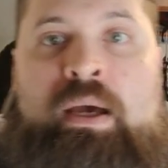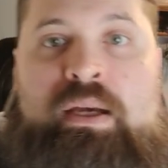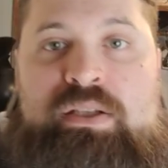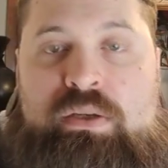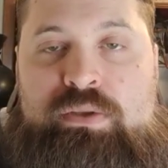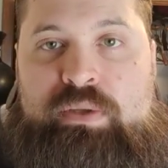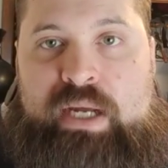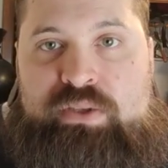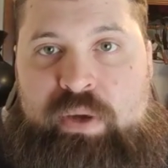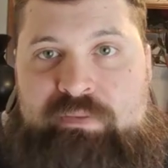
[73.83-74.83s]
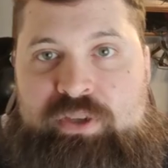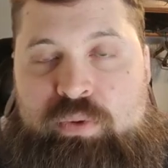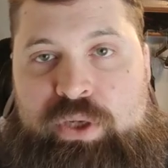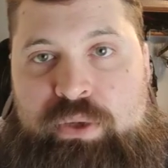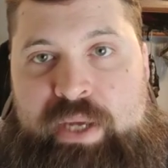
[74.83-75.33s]
it's also not too heavy
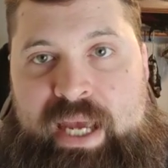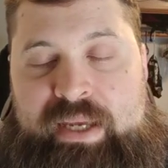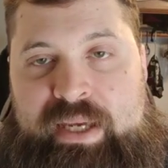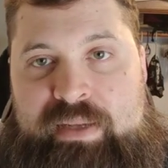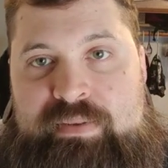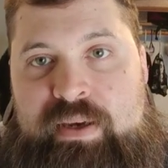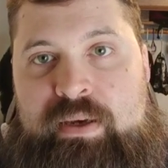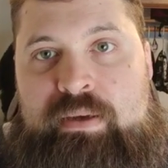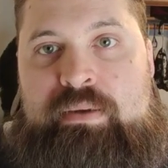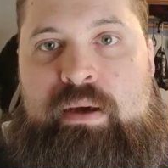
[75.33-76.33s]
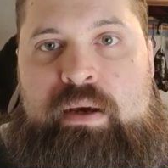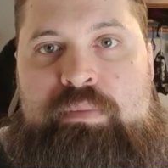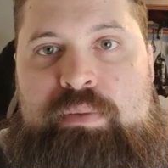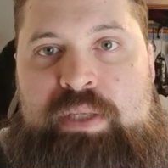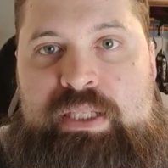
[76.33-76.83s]
to where you can't get
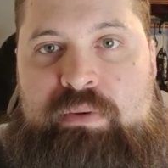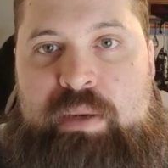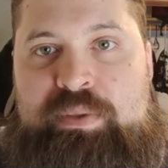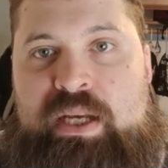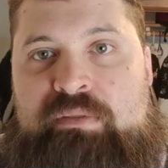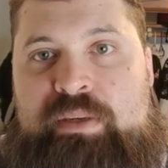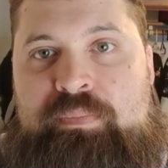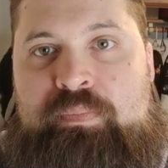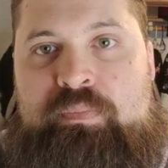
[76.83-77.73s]
some decent reps out of it.